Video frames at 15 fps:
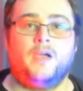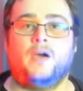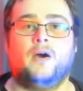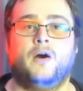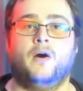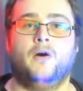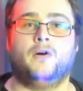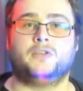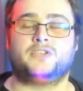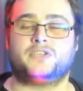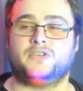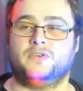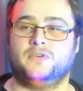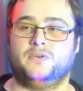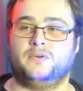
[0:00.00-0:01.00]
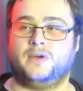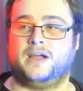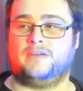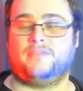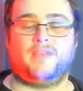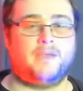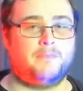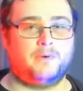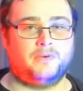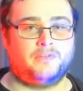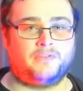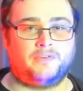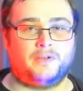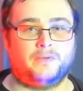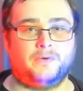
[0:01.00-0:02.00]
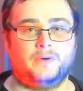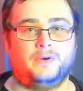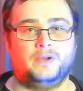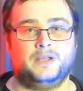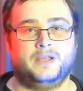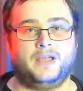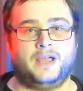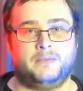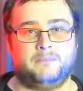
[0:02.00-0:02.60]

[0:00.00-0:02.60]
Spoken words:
or to have them unfollow and